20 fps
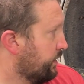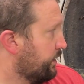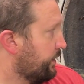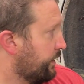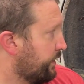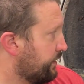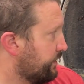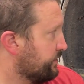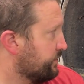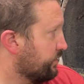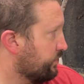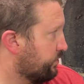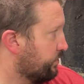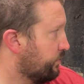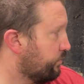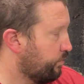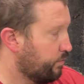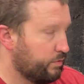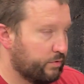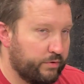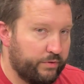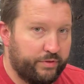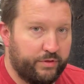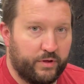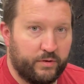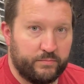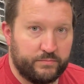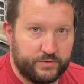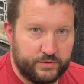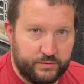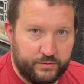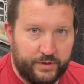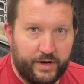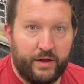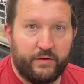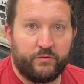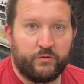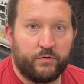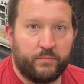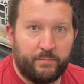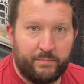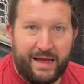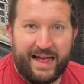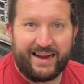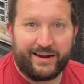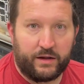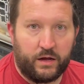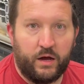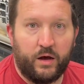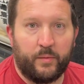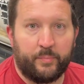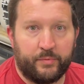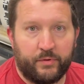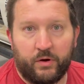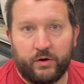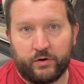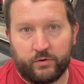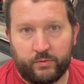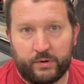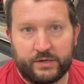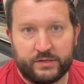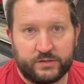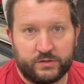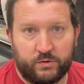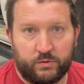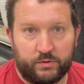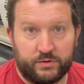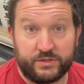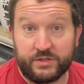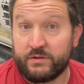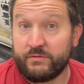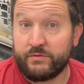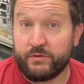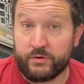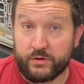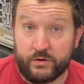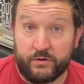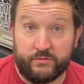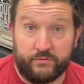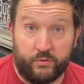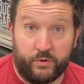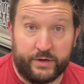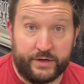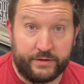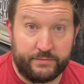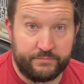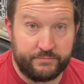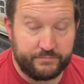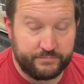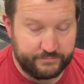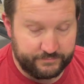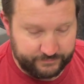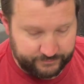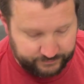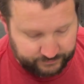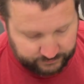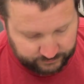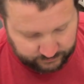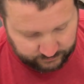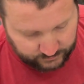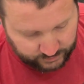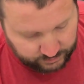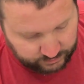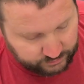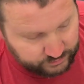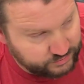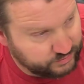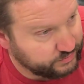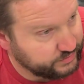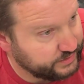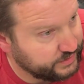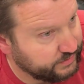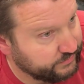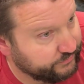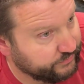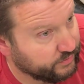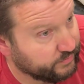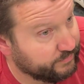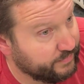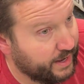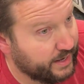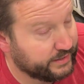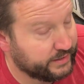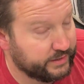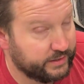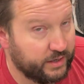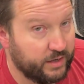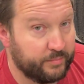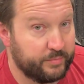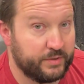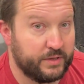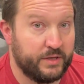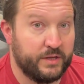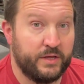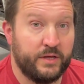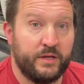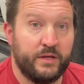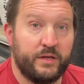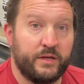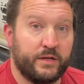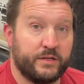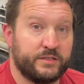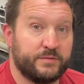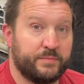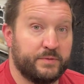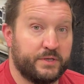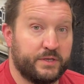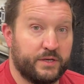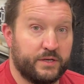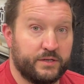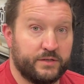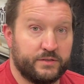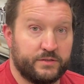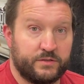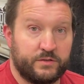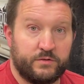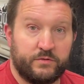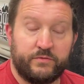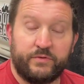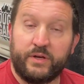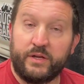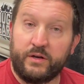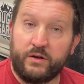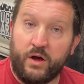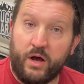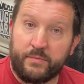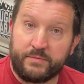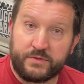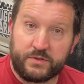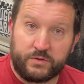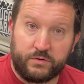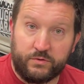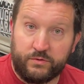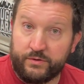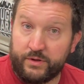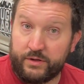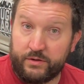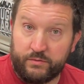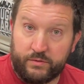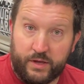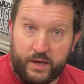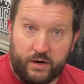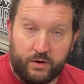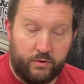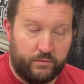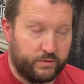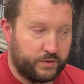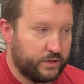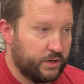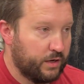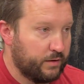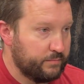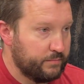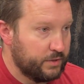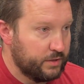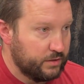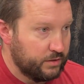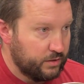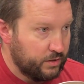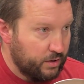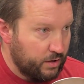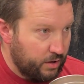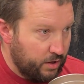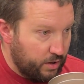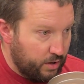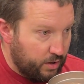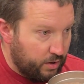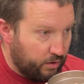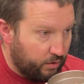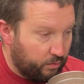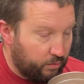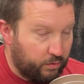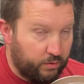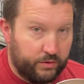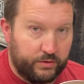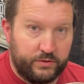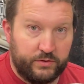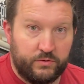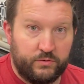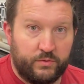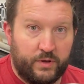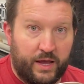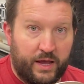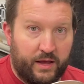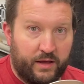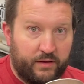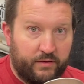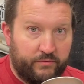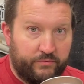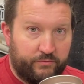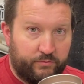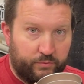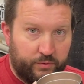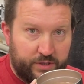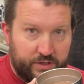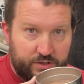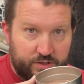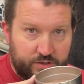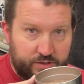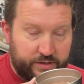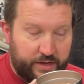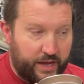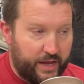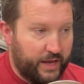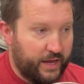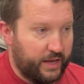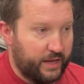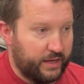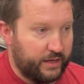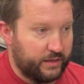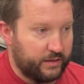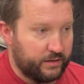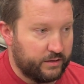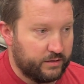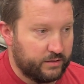it is a good rule of thumb to never back up on a race course if you can avoid it. Usually if you're backing up, it's because you've hit an obstacle that you can't overcome, or you have reached a